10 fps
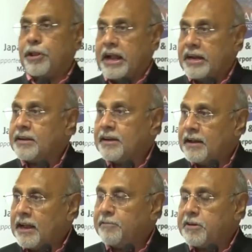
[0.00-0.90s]
that,
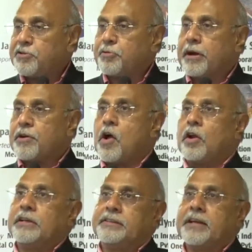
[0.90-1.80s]
I wish to
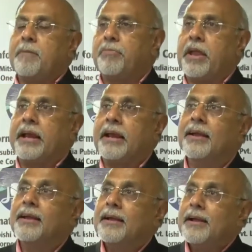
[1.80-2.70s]
acknowledge something
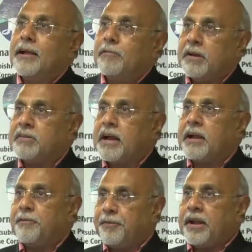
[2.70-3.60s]
which
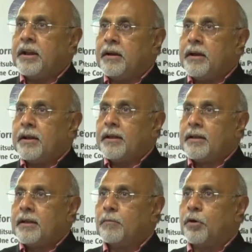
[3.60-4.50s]
I feel
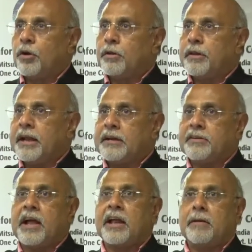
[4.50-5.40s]
the
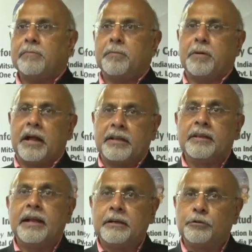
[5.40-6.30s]
entire
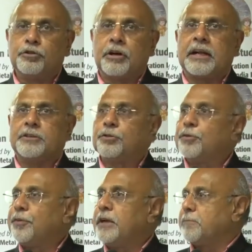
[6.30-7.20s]
Ahmedabad in Gujarat
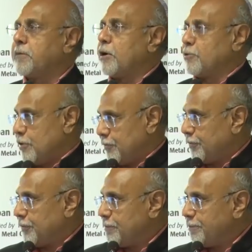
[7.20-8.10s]
should feel proud of.
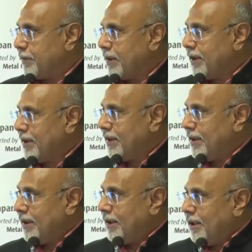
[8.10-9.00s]

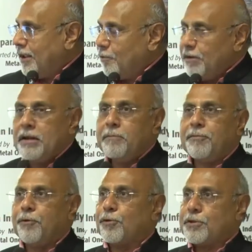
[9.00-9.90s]
Well,
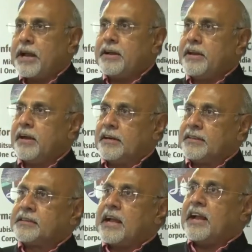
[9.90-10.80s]
before 10
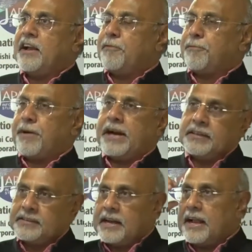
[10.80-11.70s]
years, I have
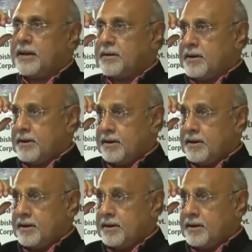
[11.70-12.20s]
friends like